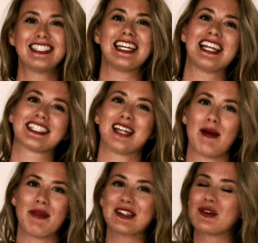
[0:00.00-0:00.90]
See you next
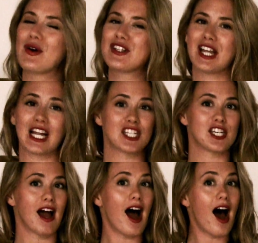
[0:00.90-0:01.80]
time. Thanks for watching.
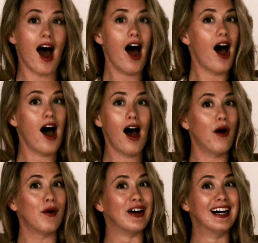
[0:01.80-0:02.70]
Ciao!